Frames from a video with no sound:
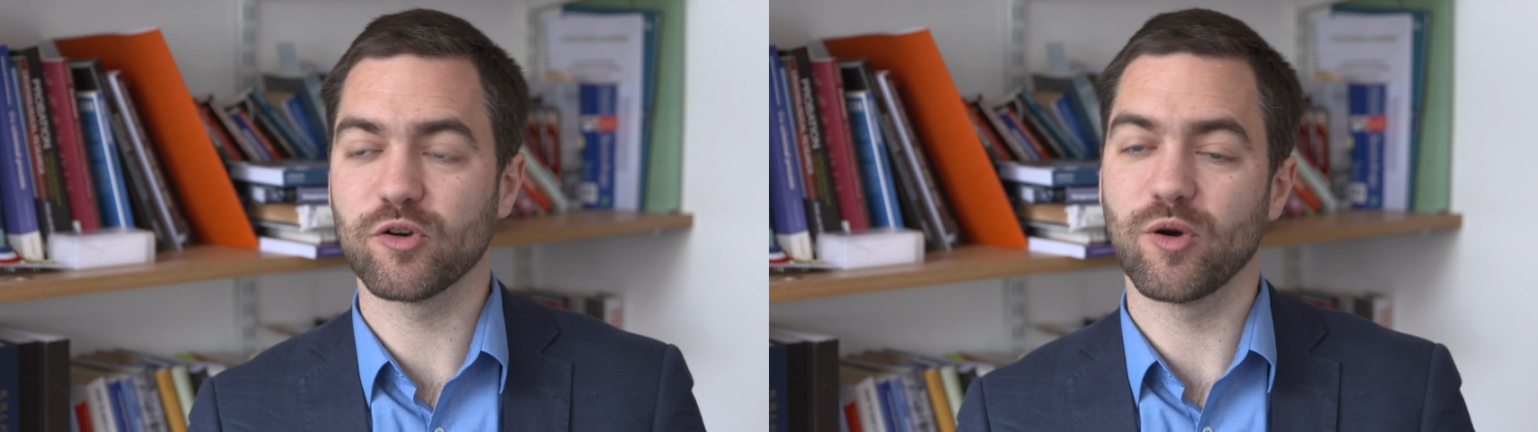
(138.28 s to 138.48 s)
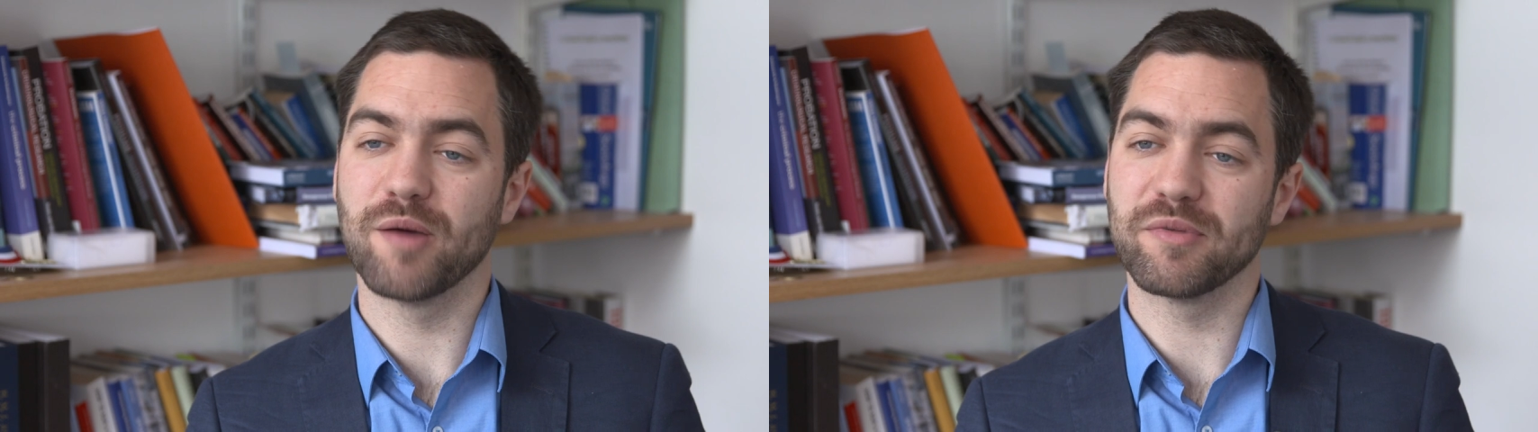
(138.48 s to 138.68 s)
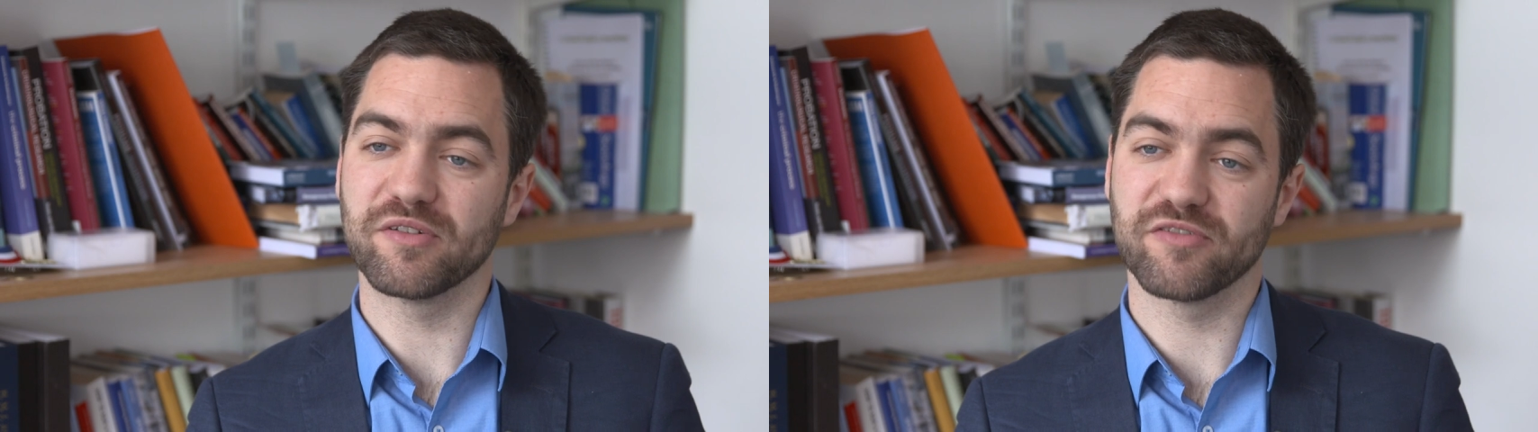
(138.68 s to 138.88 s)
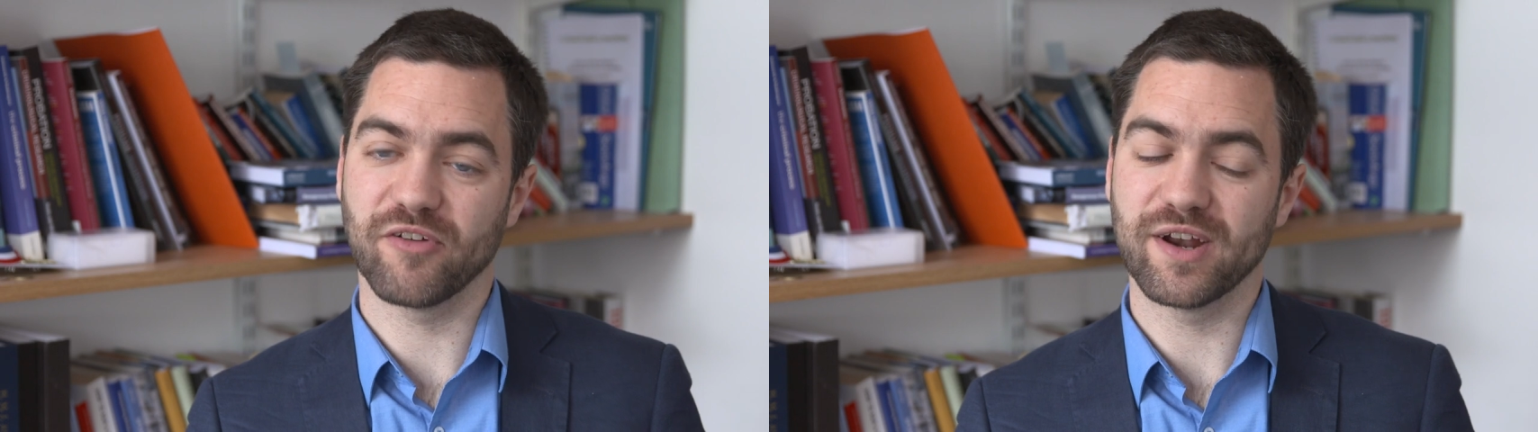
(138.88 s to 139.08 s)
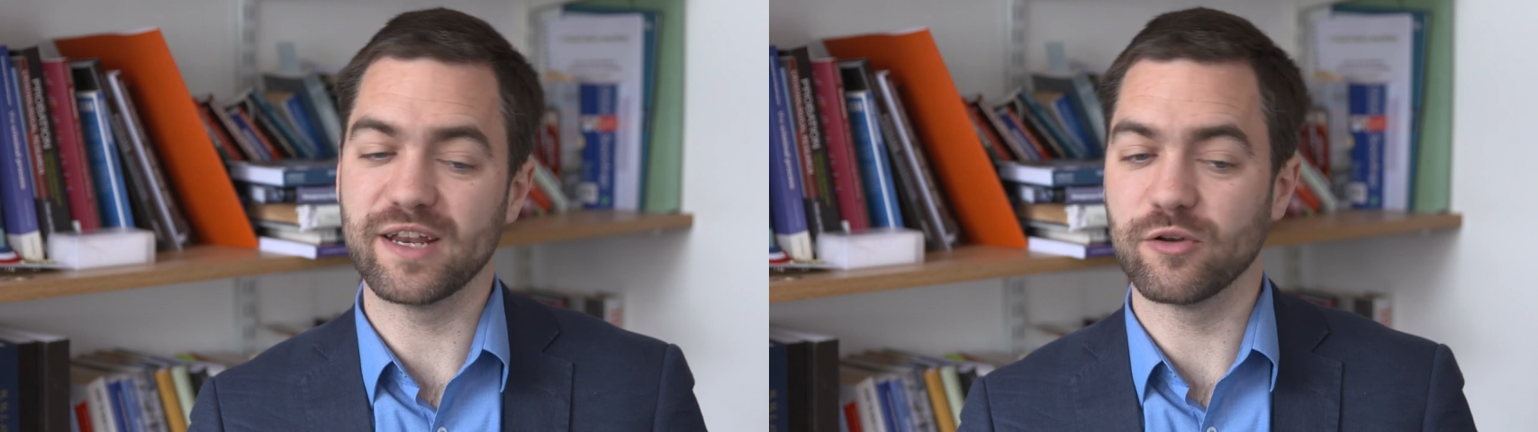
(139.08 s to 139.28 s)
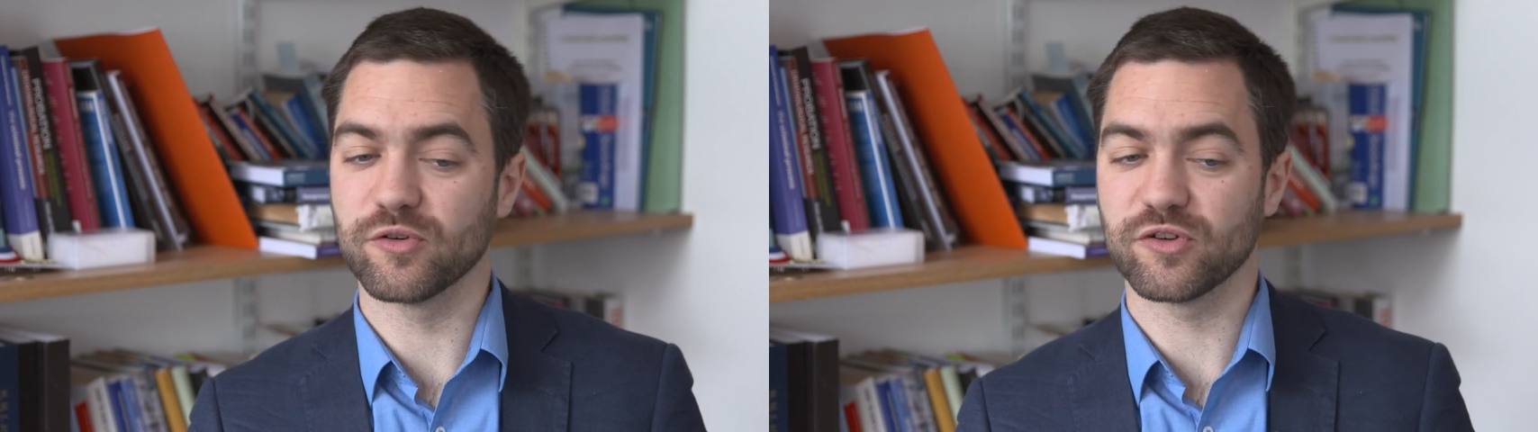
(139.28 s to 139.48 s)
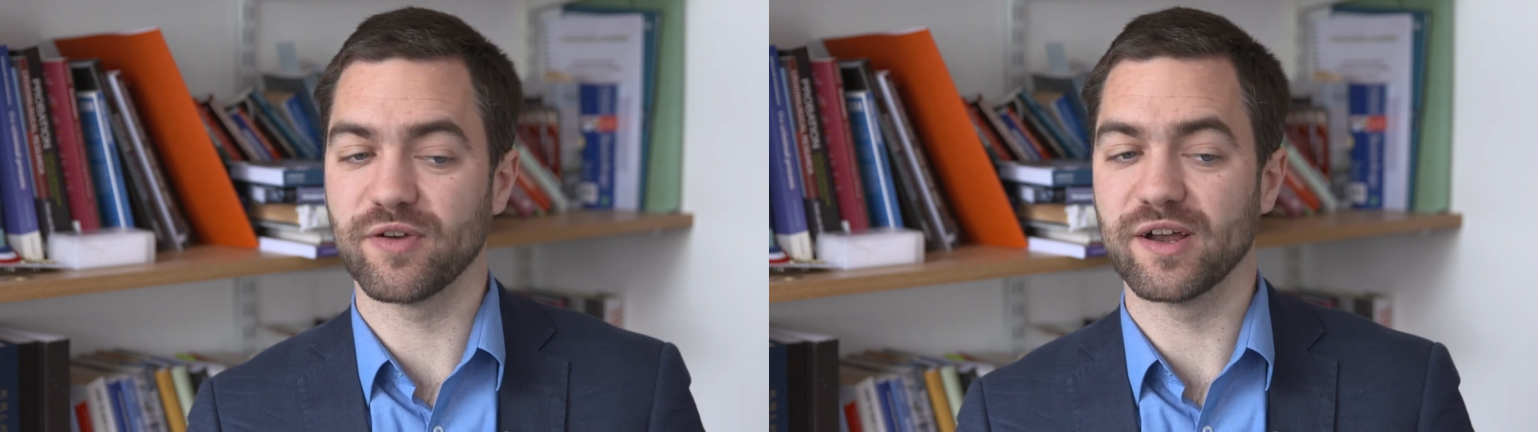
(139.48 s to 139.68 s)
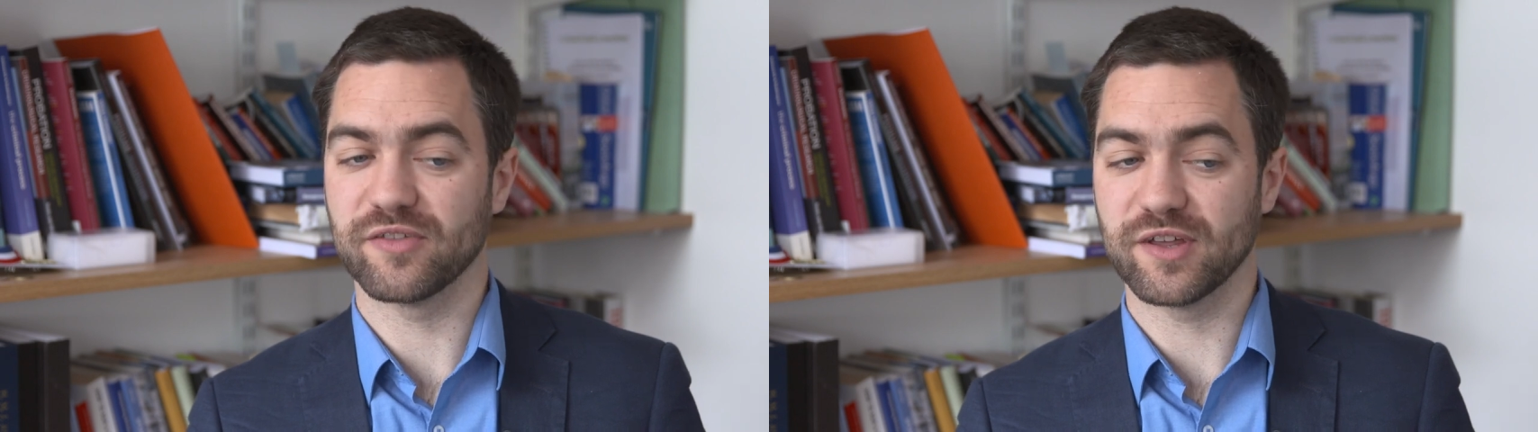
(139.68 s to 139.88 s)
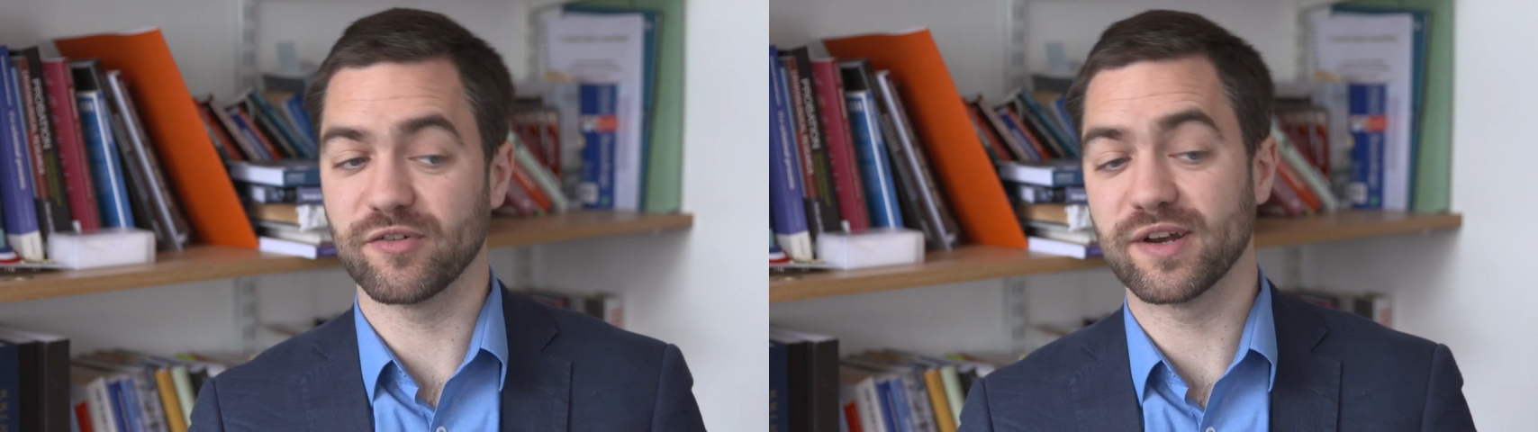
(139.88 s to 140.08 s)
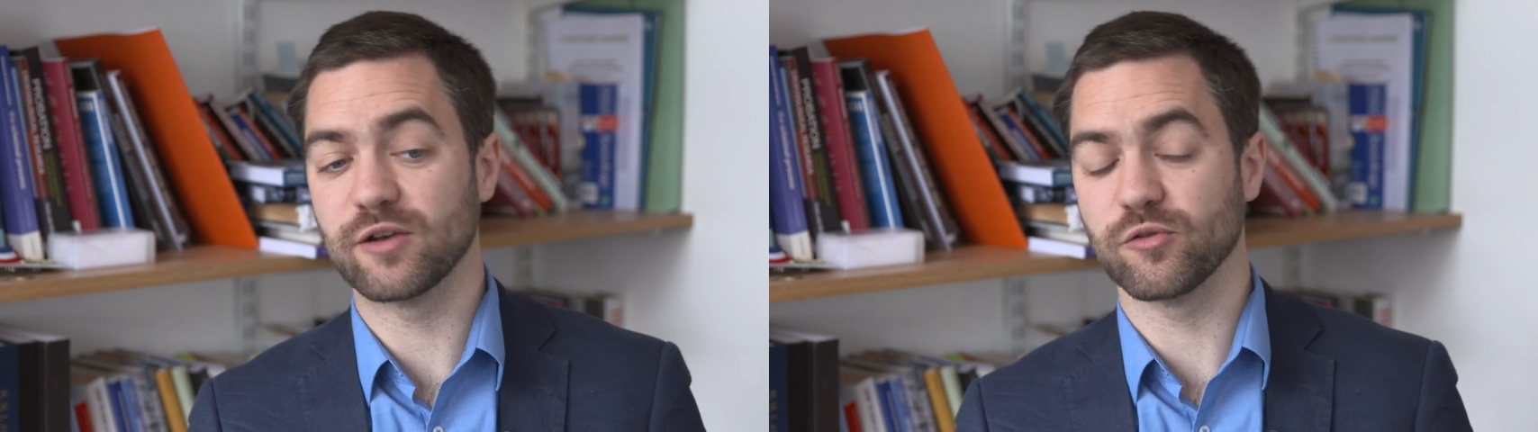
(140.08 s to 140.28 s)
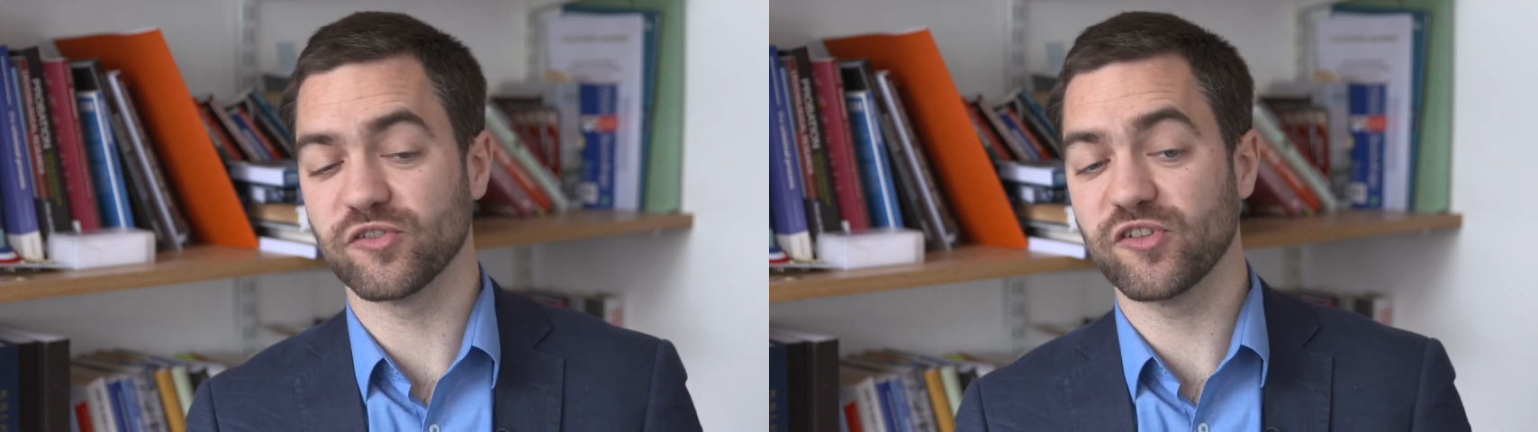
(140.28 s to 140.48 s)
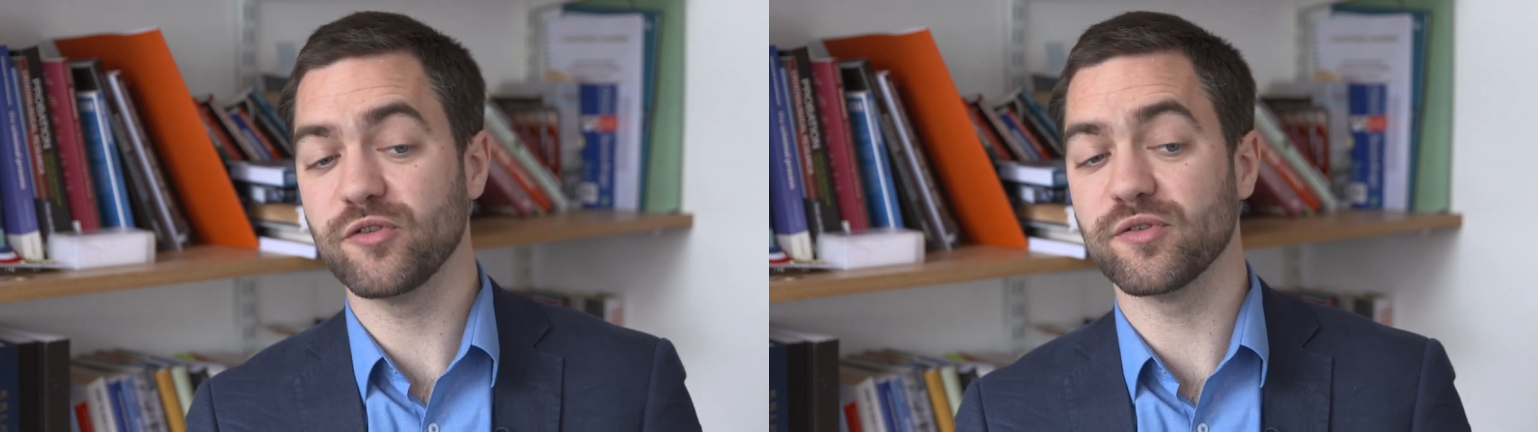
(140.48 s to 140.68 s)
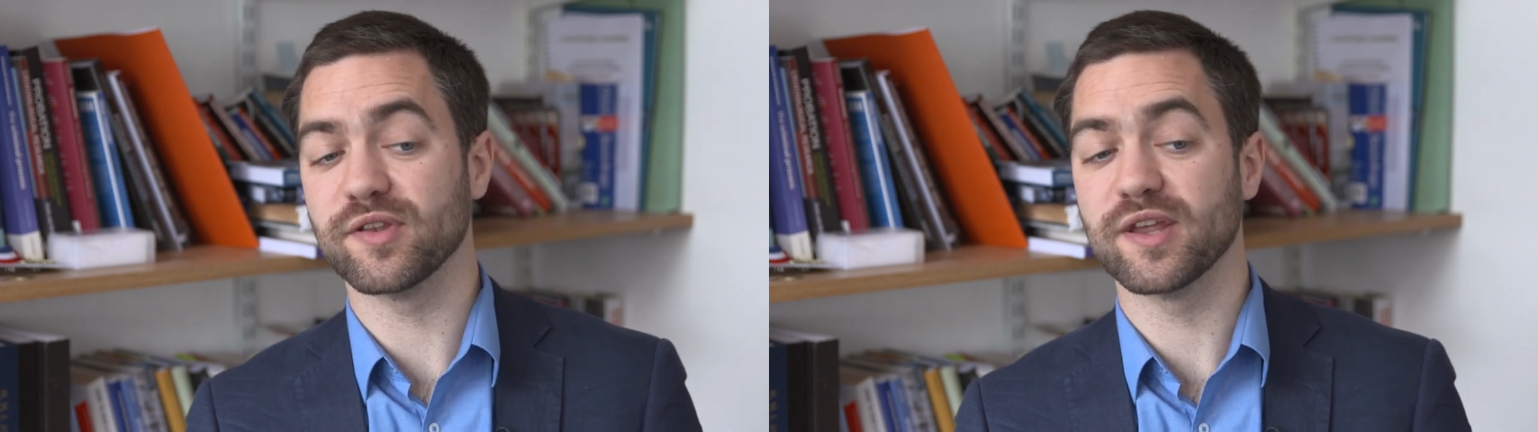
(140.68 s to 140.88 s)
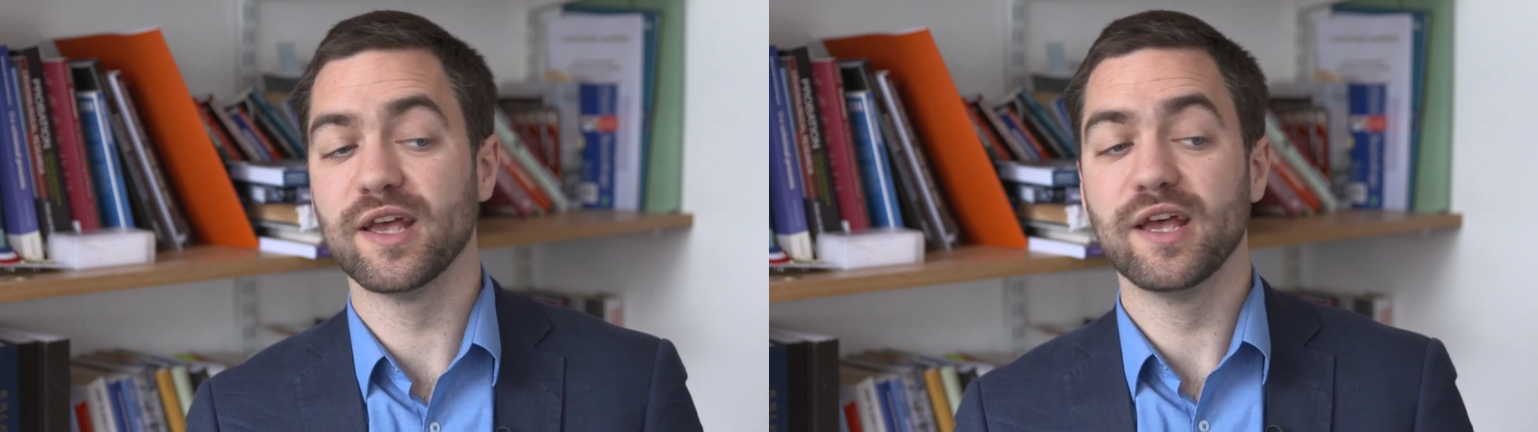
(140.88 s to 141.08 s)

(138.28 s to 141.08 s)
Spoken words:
requirement for any law degree, I think, or any law student,